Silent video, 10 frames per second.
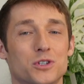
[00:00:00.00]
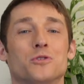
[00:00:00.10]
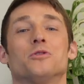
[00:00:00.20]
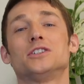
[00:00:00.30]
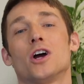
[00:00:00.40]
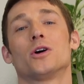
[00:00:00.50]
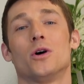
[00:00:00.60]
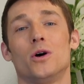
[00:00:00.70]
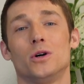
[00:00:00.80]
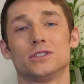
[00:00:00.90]
to reach our
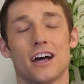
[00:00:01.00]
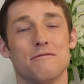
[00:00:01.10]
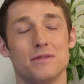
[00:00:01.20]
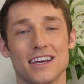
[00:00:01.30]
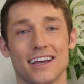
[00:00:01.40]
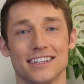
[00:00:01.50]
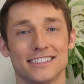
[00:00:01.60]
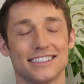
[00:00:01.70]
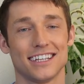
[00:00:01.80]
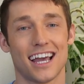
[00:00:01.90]
goals of being
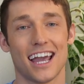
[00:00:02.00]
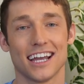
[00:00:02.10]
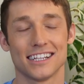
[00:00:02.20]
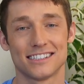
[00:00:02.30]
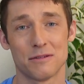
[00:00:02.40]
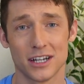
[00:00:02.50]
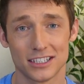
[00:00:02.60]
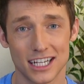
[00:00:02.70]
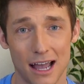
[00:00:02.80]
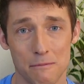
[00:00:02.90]
NCA and Summit
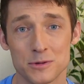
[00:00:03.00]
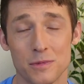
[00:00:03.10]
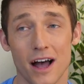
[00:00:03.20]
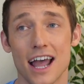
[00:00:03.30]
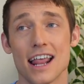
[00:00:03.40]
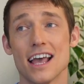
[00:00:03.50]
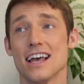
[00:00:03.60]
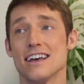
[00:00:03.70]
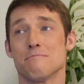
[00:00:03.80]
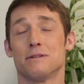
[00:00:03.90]
champs. But
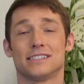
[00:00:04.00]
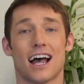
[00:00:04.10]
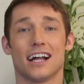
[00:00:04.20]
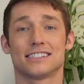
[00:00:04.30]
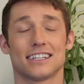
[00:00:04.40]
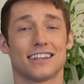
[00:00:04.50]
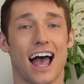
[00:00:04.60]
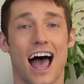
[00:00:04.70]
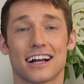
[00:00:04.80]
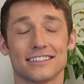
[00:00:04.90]
besides like the
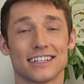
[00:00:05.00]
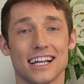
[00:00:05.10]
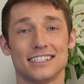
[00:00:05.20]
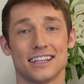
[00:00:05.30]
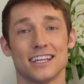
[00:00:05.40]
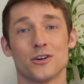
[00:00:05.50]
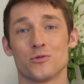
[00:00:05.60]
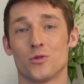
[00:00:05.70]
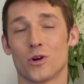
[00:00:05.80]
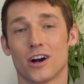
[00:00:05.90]
accolades and the
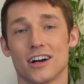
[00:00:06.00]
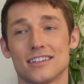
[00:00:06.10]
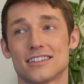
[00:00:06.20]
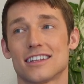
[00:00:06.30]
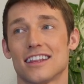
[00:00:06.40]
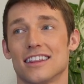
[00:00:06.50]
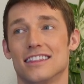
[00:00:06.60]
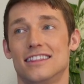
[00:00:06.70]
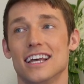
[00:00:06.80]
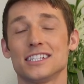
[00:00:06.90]
awards,
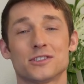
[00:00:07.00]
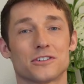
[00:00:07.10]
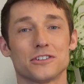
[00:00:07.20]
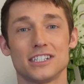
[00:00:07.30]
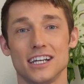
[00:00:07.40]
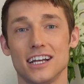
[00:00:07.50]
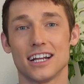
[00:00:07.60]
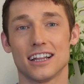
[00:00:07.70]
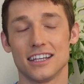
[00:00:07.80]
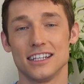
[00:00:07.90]
this routine
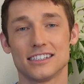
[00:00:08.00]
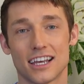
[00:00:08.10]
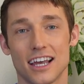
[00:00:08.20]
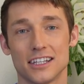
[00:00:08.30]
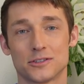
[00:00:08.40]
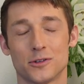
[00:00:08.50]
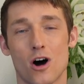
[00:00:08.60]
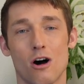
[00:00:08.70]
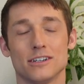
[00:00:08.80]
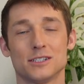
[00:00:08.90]
and these kids will
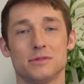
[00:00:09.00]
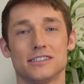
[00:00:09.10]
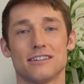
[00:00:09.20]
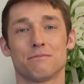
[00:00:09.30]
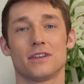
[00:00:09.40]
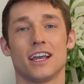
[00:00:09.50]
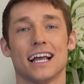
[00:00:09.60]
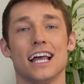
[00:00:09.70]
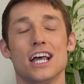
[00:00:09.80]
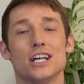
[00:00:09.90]
always be something
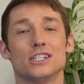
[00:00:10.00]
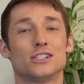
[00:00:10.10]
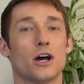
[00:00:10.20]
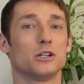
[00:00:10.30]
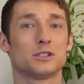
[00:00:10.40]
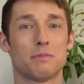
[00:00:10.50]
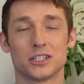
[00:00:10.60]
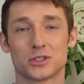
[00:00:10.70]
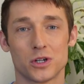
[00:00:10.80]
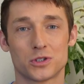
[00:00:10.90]
so
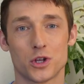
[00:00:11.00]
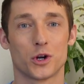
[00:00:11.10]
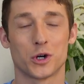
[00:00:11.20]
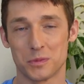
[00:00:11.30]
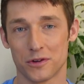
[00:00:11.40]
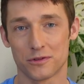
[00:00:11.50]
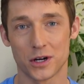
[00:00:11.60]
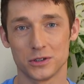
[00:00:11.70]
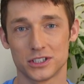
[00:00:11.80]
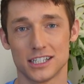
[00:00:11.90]
special to the group of
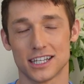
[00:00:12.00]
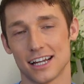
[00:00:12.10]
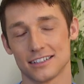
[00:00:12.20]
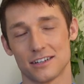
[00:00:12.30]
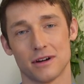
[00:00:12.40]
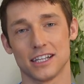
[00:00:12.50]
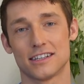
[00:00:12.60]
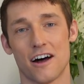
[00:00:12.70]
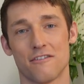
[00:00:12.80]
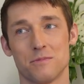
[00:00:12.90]
coaches and to
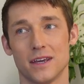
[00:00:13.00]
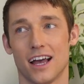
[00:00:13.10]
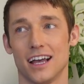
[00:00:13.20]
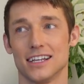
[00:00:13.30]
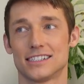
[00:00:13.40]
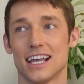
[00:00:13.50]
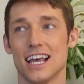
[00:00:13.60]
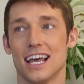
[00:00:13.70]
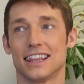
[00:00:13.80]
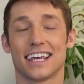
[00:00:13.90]
myself, because
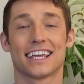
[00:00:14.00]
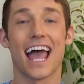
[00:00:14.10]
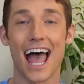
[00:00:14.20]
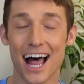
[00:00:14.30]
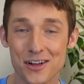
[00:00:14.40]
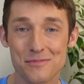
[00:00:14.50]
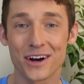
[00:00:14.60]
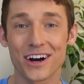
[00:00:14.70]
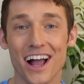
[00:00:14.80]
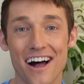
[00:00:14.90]
the
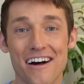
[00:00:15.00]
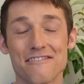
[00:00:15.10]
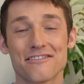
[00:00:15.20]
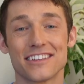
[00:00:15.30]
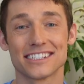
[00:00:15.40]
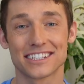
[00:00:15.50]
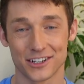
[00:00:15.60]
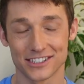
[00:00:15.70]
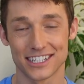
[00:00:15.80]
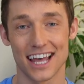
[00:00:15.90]
caliber of the
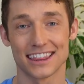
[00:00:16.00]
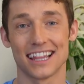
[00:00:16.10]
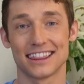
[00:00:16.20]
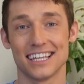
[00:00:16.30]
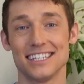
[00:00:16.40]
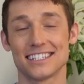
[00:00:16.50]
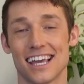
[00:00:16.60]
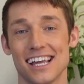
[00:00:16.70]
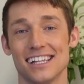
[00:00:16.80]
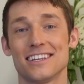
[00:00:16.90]
skill set that these
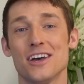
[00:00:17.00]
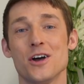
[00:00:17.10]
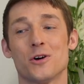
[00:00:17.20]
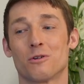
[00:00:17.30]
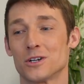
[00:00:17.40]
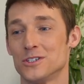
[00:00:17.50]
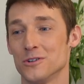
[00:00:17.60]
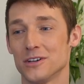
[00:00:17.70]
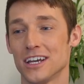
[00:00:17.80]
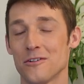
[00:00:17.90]
kids were
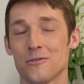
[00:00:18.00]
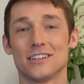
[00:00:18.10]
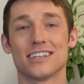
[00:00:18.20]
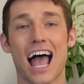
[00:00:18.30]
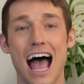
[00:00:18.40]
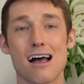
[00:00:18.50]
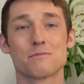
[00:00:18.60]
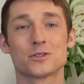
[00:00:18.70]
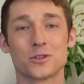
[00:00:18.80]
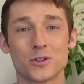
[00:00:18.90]
doing was
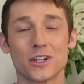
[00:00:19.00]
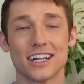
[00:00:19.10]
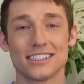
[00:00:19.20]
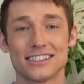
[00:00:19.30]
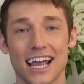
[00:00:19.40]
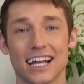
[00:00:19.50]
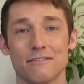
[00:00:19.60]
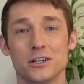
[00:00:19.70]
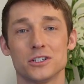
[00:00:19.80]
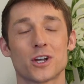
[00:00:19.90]
absolutely insane.
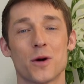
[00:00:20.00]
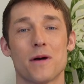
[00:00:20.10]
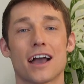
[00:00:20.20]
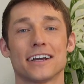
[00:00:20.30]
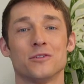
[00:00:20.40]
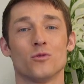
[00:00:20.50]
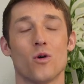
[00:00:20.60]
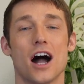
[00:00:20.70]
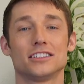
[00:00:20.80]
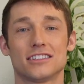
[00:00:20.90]
If you just go back and
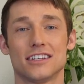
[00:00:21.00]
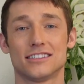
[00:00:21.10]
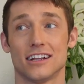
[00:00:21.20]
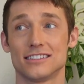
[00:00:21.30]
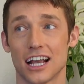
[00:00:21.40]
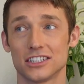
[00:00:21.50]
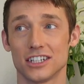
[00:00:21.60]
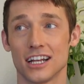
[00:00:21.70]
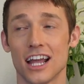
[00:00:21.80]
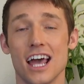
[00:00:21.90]
watch the stunt
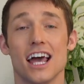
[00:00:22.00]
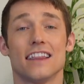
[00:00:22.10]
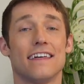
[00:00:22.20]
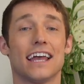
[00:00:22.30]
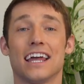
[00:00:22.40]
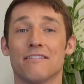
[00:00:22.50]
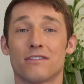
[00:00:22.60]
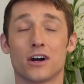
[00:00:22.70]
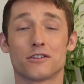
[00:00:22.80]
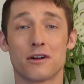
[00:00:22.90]
section, the
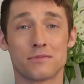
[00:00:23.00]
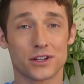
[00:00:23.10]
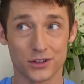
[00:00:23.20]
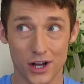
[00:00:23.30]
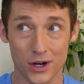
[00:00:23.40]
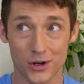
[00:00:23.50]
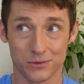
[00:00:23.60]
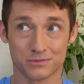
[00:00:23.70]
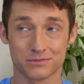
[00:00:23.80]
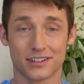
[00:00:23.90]
invert from the
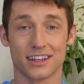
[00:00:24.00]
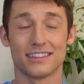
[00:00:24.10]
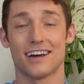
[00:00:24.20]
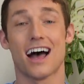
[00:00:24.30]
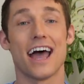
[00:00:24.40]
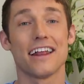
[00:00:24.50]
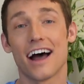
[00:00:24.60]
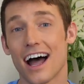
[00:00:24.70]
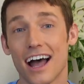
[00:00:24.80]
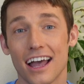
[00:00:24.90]
low, the high to
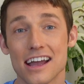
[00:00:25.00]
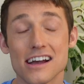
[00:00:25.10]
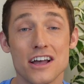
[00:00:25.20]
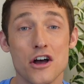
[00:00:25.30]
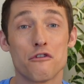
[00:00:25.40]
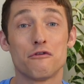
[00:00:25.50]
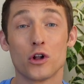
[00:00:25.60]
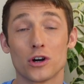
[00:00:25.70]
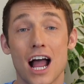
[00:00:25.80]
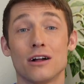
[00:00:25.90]
high
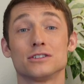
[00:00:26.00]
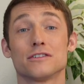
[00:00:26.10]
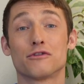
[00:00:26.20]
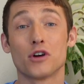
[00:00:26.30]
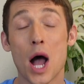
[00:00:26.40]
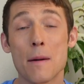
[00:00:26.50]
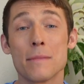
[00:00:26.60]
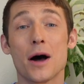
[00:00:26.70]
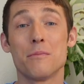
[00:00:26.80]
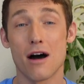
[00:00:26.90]
full around from
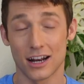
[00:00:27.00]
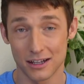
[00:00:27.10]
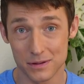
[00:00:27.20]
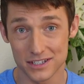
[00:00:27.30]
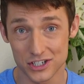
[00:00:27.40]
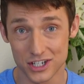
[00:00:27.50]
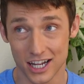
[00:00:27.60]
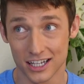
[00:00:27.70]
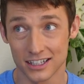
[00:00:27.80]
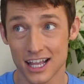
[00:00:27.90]
a body
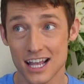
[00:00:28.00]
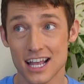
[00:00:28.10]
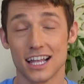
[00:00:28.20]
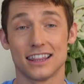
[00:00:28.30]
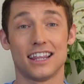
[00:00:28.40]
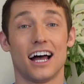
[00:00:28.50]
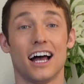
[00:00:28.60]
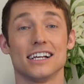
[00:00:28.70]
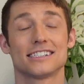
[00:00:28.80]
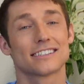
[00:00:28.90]
position,
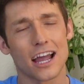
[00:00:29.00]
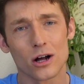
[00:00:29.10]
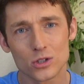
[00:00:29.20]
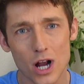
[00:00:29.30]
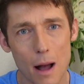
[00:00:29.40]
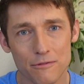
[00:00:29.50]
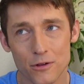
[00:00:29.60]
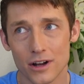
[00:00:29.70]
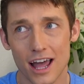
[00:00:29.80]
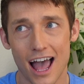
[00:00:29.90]
the scale drop
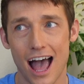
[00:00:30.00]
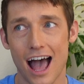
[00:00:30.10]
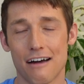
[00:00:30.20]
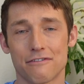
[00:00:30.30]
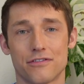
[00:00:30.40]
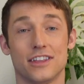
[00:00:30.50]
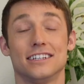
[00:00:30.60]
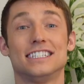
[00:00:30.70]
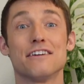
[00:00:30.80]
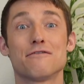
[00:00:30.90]
full and a half, the
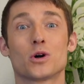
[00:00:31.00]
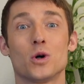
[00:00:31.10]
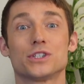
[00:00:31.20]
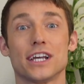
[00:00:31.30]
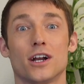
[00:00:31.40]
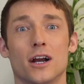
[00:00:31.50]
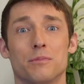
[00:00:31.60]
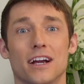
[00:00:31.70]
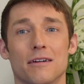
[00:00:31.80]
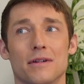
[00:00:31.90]
difficulty in our
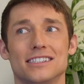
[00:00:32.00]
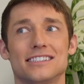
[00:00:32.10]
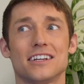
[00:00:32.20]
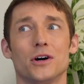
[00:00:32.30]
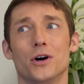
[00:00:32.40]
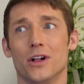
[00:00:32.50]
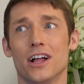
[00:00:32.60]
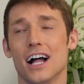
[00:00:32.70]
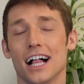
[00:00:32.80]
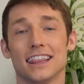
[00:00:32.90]
pyramid, still
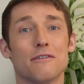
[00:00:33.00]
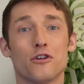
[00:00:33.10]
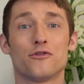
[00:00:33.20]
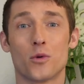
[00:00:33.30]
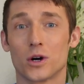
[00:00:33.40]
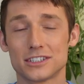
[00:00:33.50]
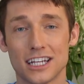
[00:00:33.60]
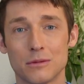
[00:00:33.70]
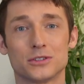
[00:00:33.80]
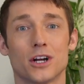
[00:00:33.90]
level 4
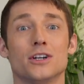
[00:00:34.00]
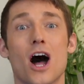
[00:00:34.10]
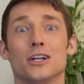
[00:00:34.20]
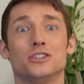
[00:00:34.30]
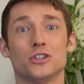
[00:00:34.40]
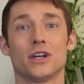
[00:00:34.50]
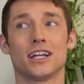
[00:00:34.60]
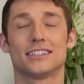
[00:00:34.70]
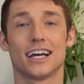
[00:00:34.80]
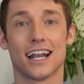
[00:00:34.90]
teams are not
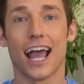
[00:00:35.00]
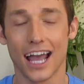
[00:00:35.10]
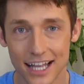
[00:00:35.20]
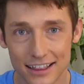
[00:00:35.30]
doing today.